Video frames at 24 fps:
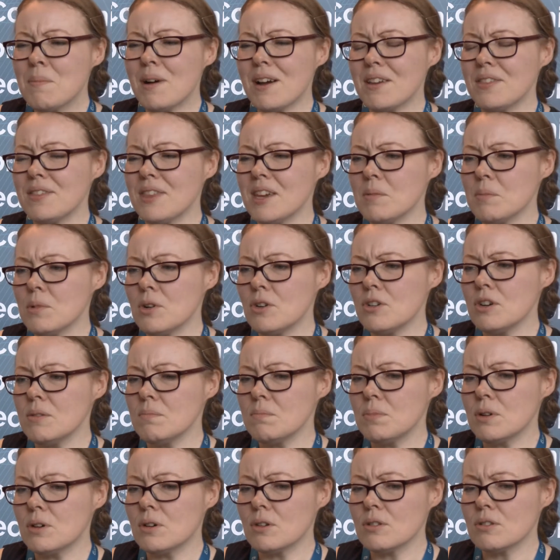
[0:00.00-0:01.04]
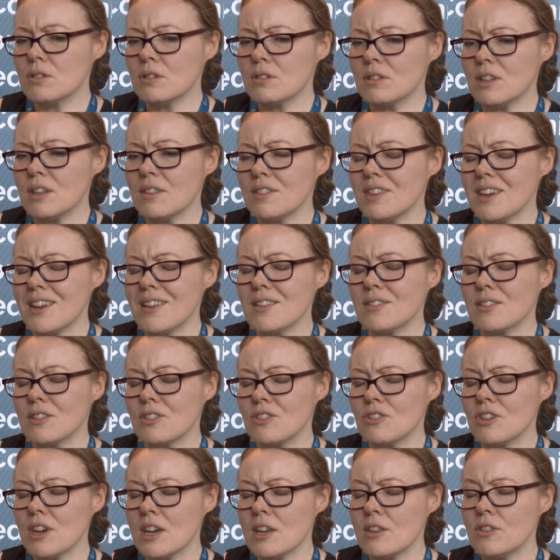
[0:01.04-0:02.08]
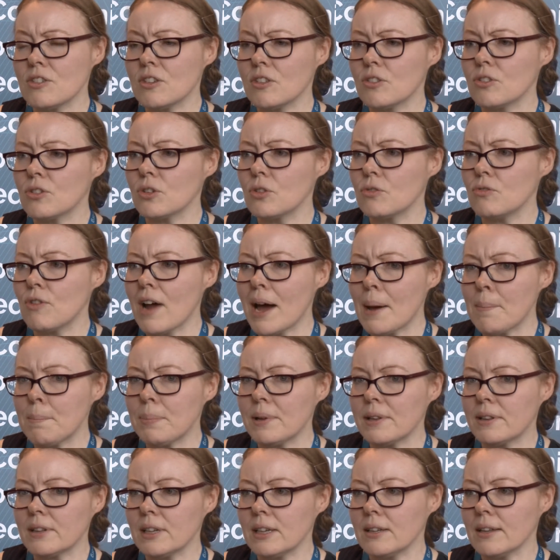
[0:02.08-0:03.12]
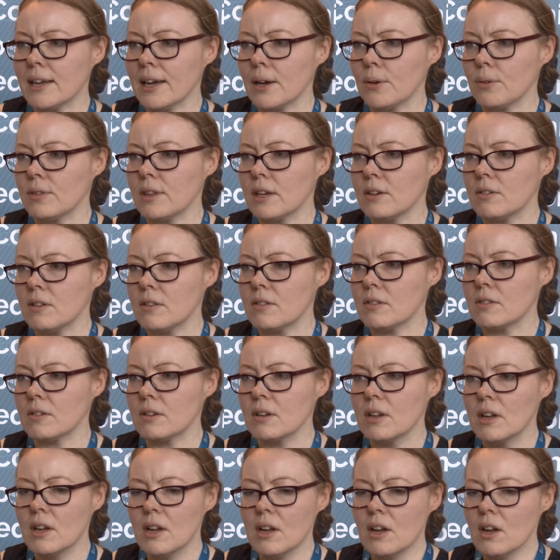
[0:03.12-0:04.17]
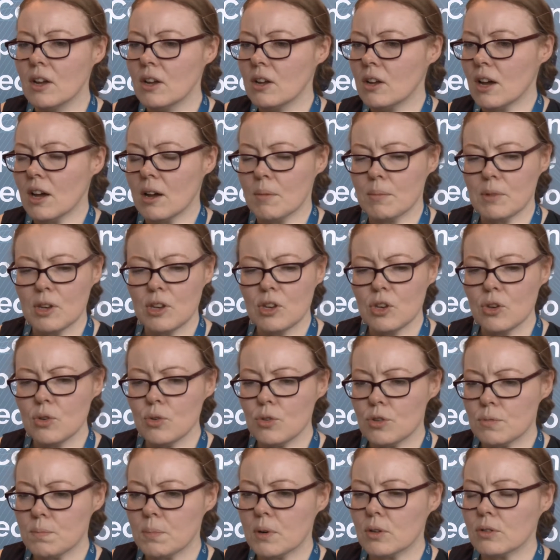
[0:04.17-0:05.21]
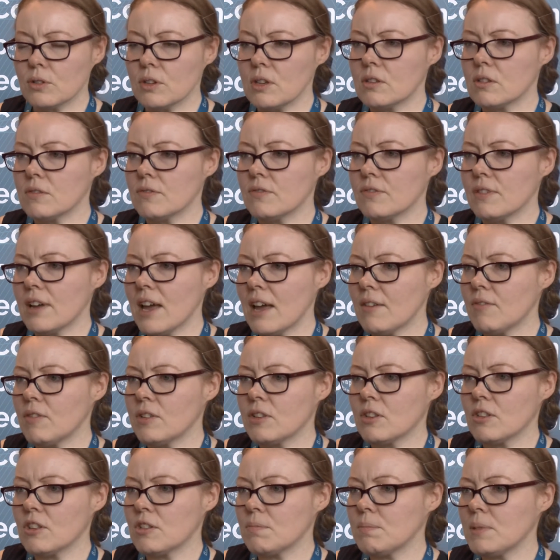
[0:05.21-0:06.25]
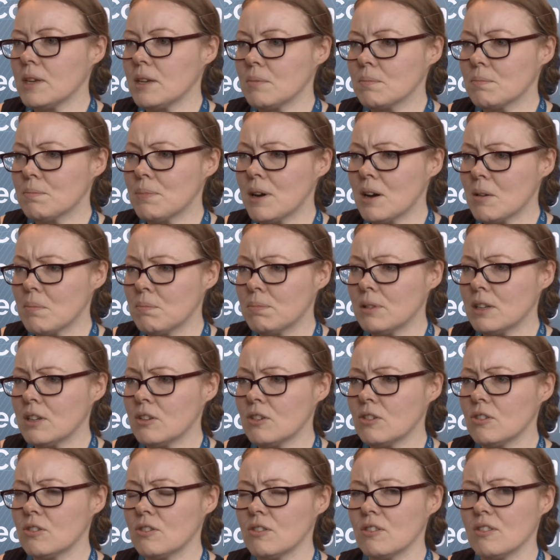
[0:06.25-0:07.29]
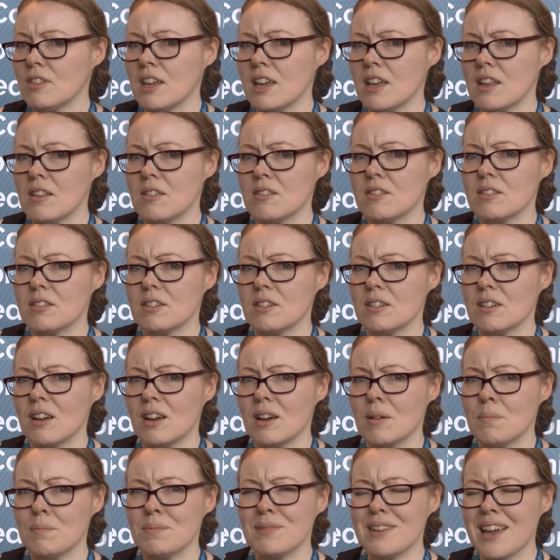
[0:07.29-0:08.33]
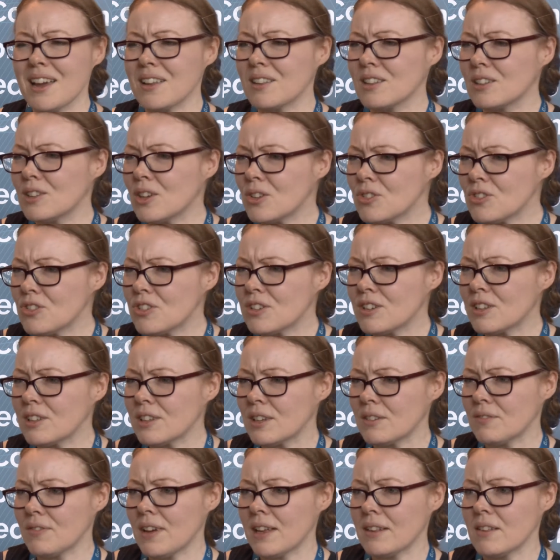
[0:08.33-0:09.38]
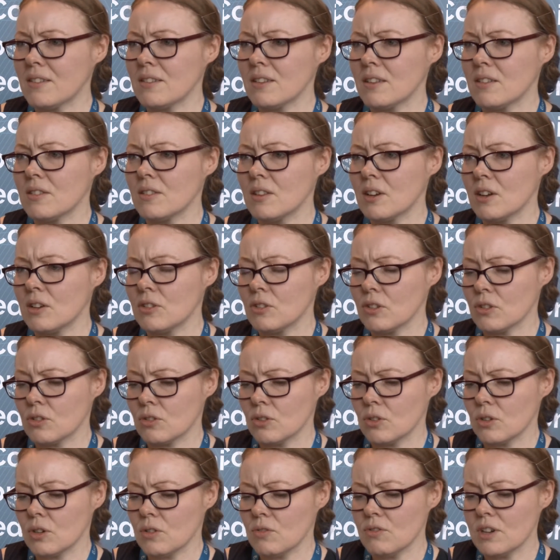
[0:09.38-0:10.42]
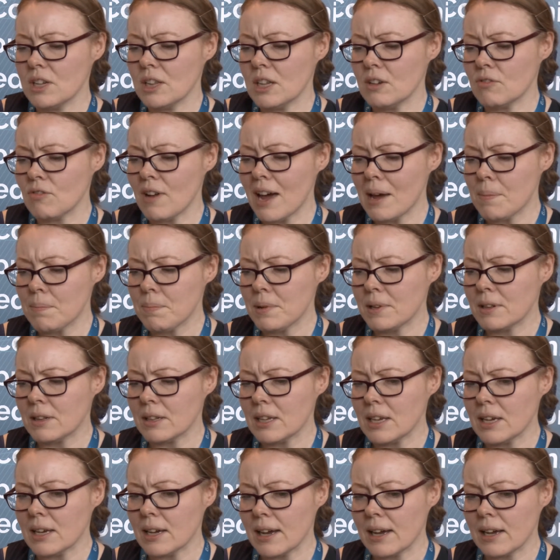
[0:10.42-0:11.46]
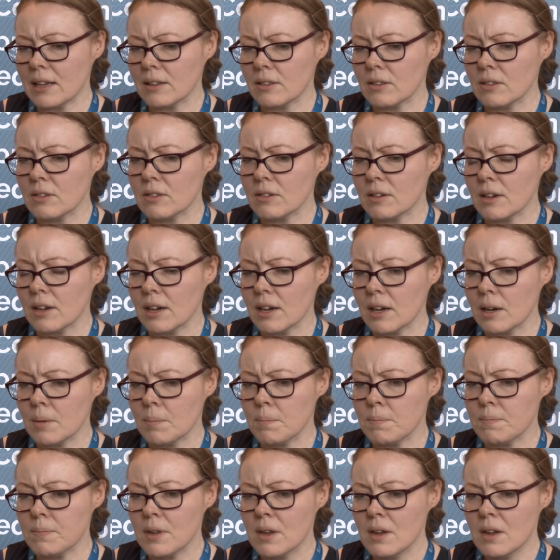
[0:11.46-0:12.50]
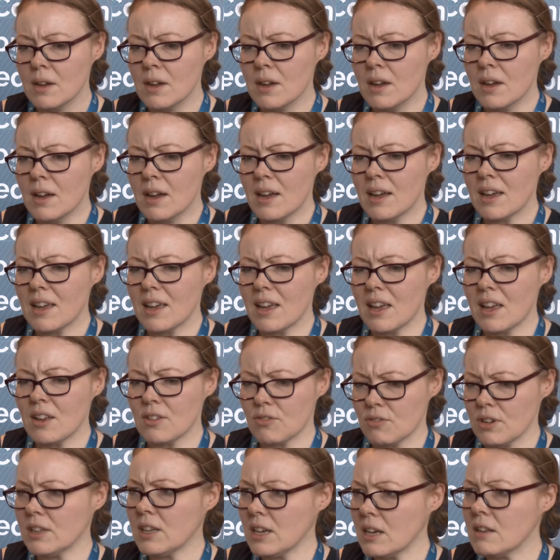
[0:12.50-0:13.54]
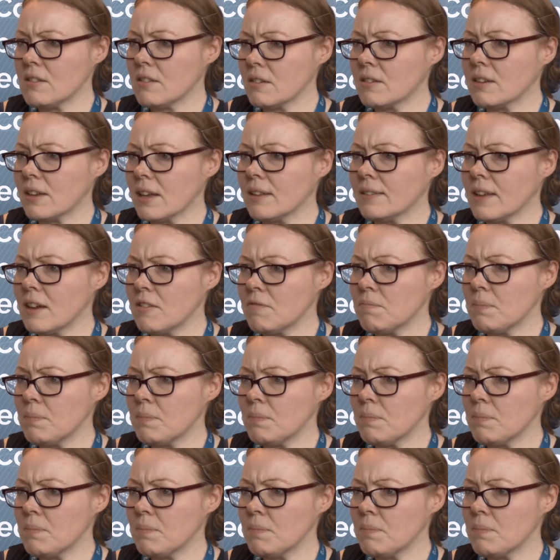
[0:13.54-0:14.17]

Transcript: I think more importantly, things are changing so rapidly now. There is huge bodies of evidence being published. There's technological advances that are just going really rapidly, and it's really easy to get left